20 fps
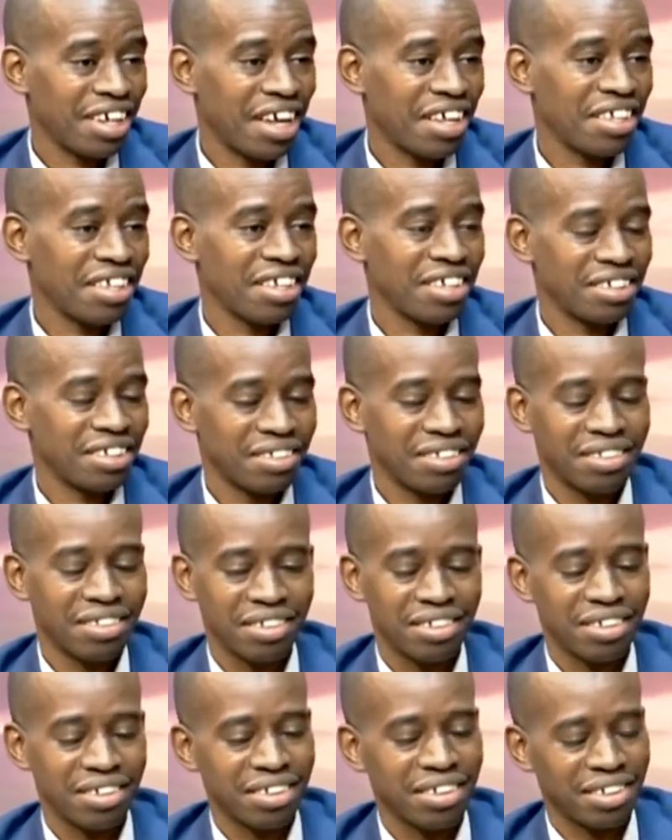Kenya
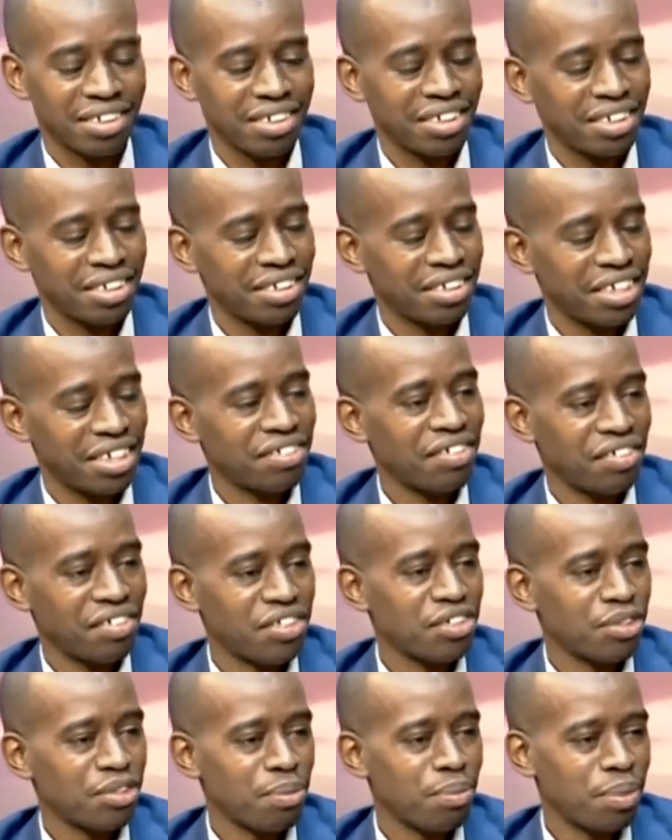is a
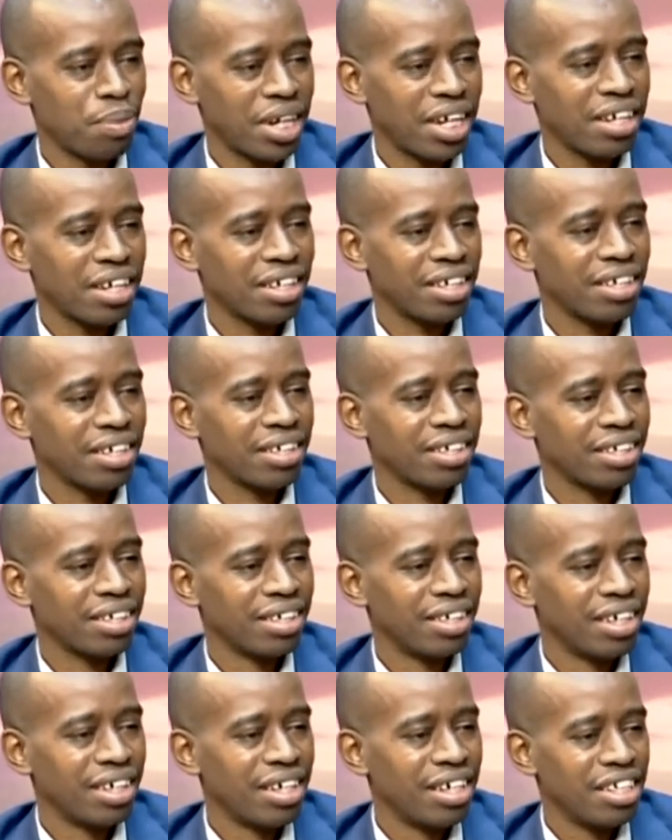regional player.
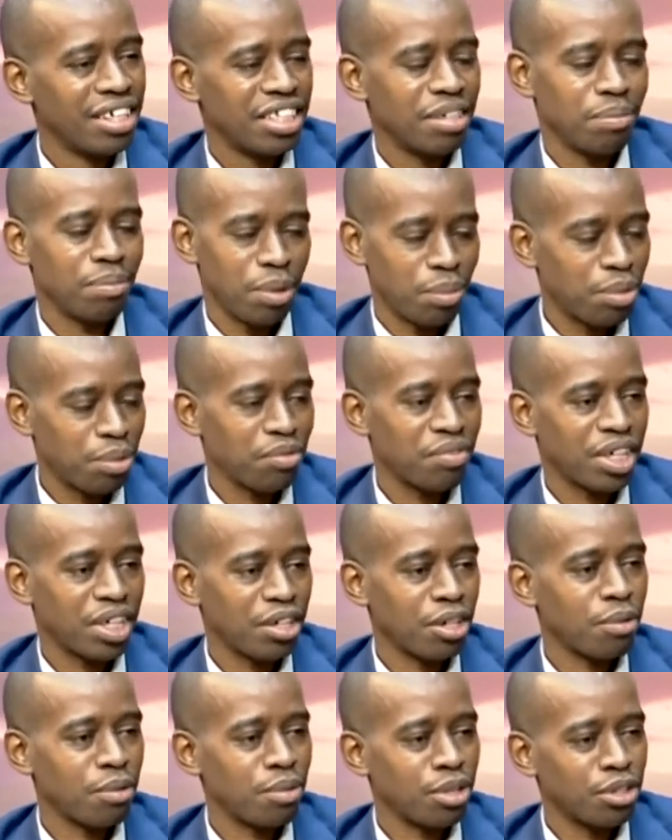It's a member of the
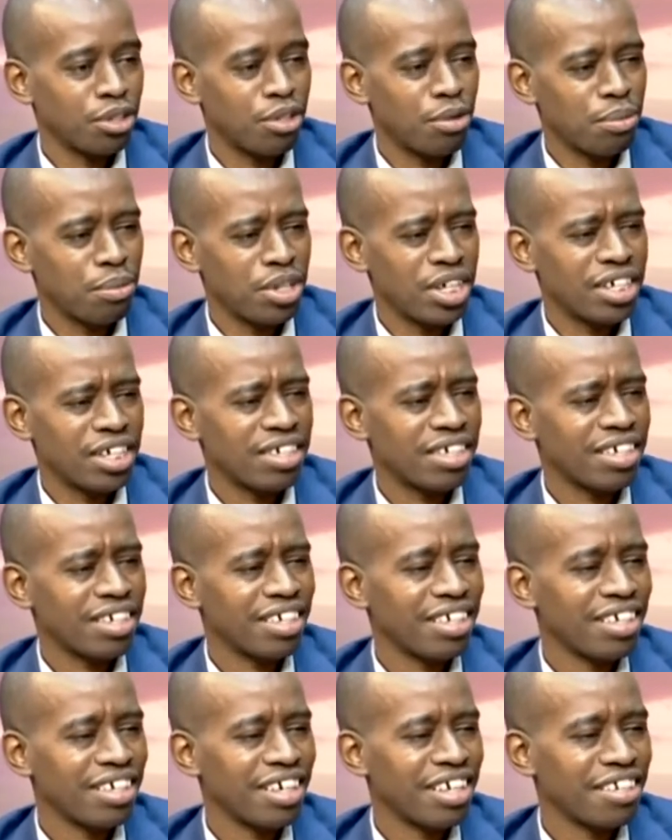global
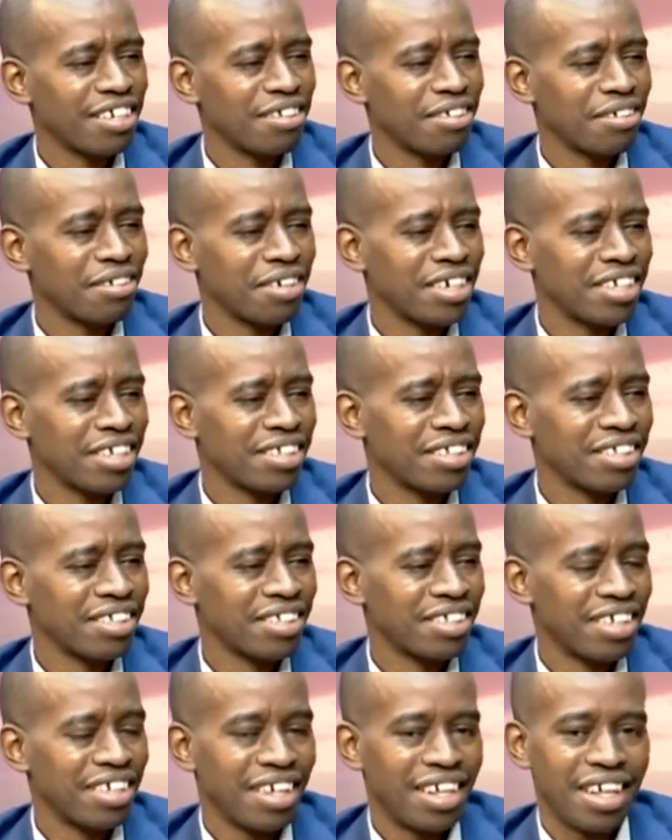community. And so
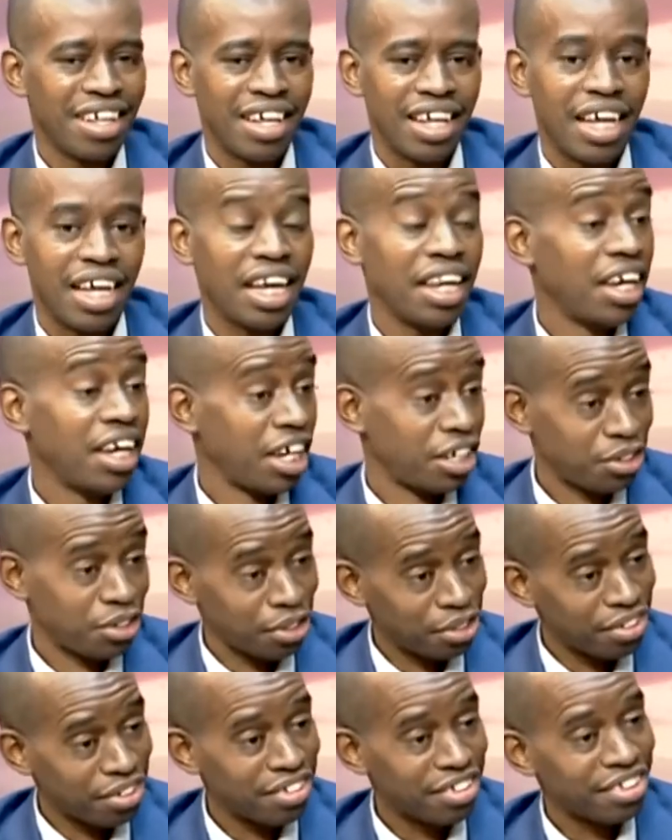as
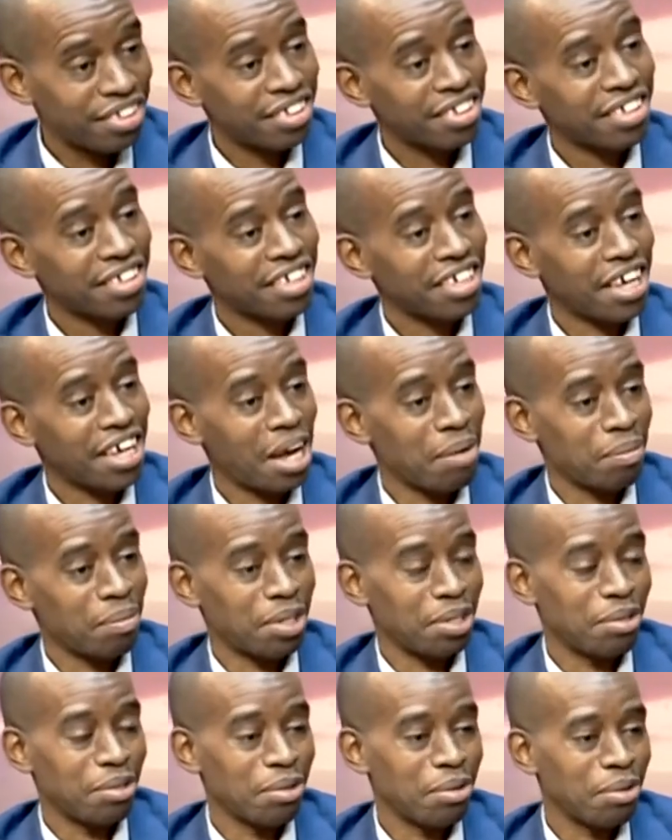elections come
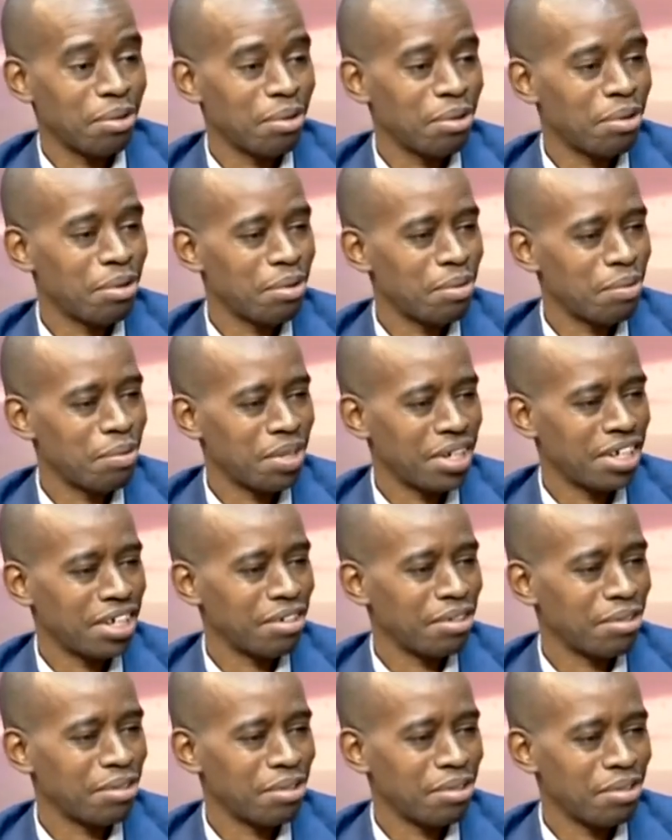and go, we
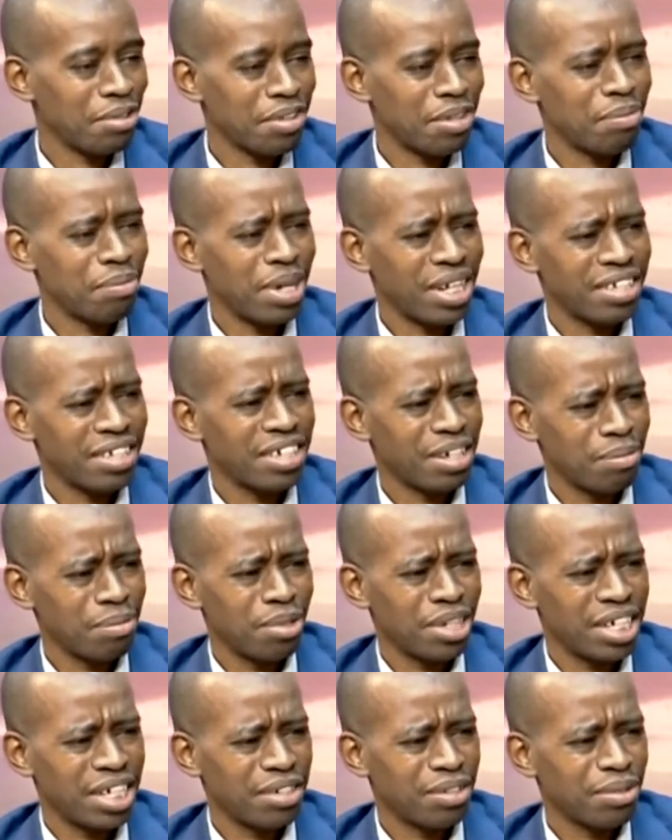need to remain
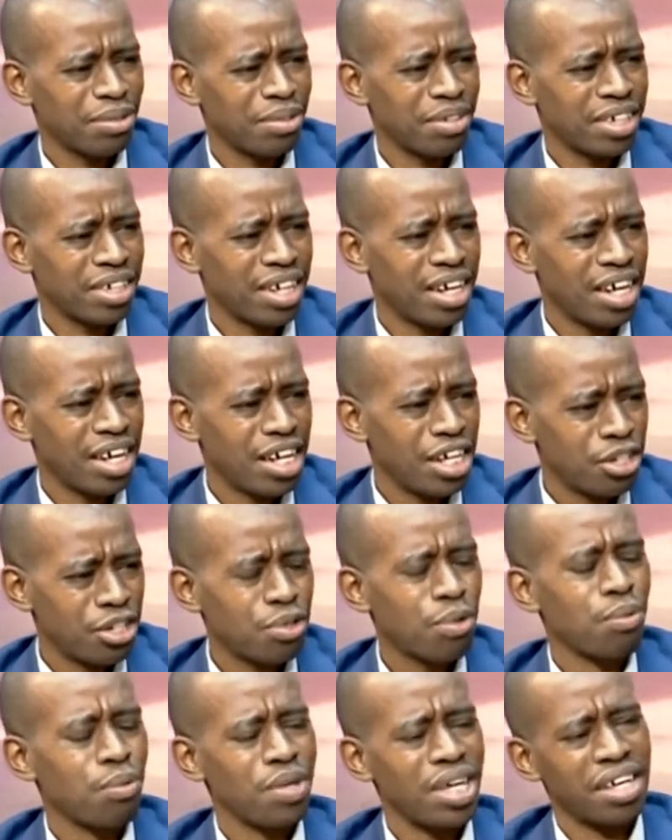stable and so on. Mm-hmm.
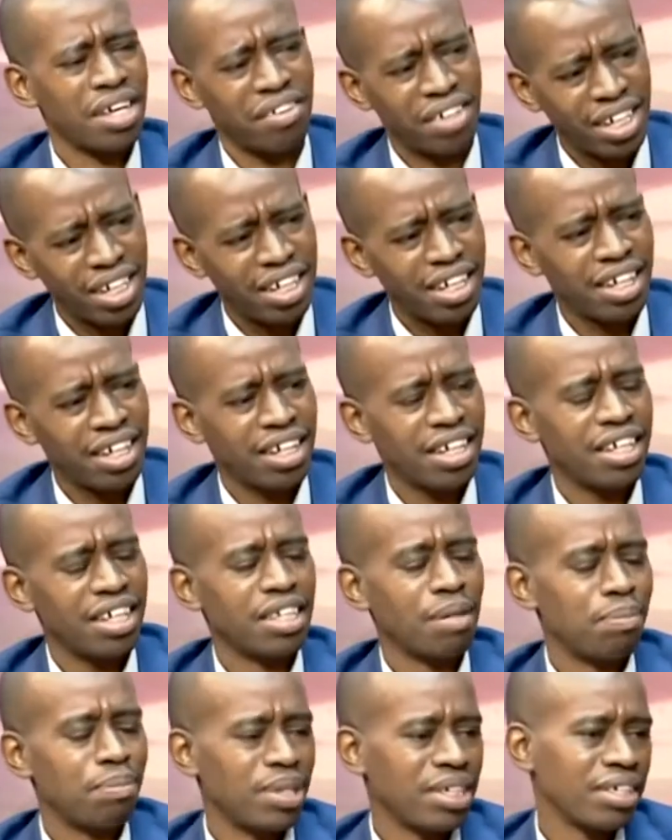So we are really
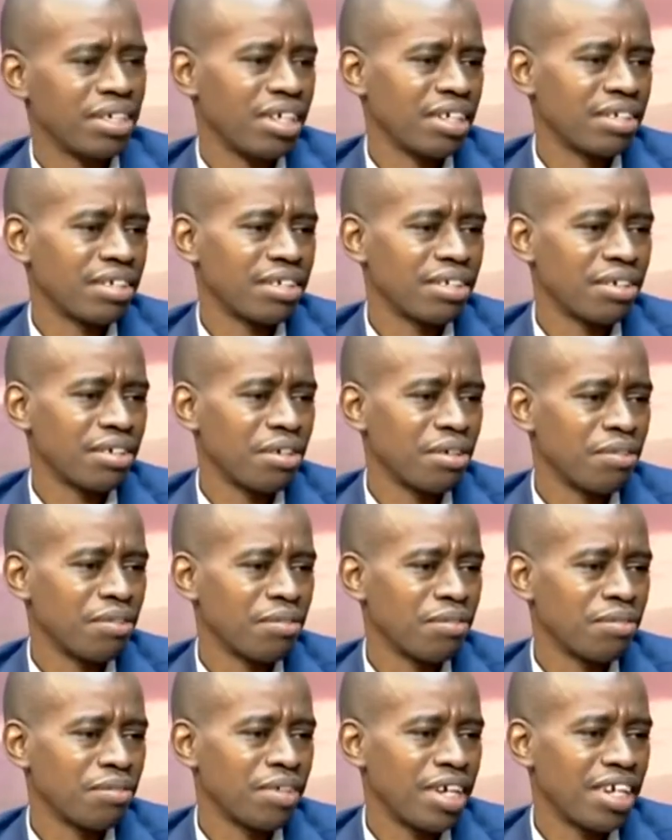in the business
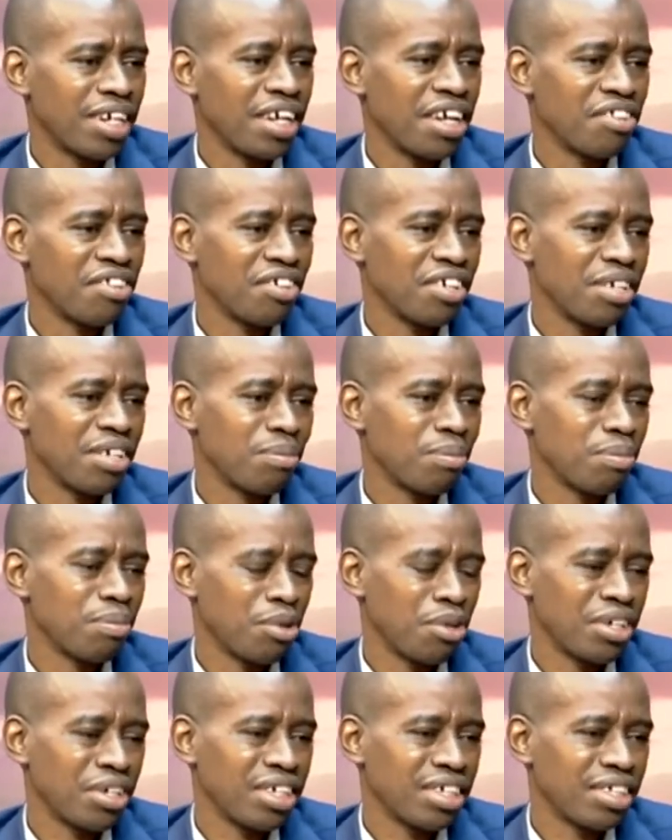of engaging in
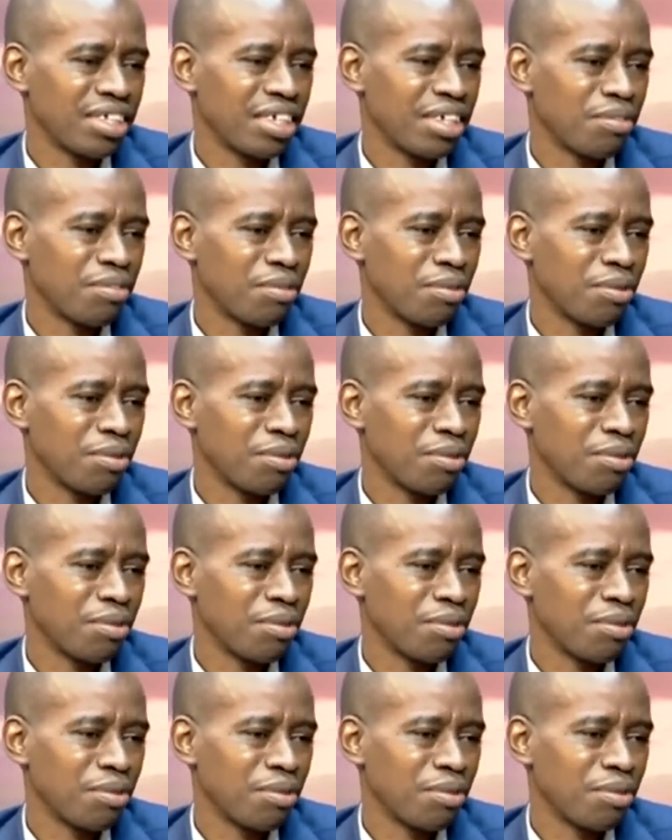policy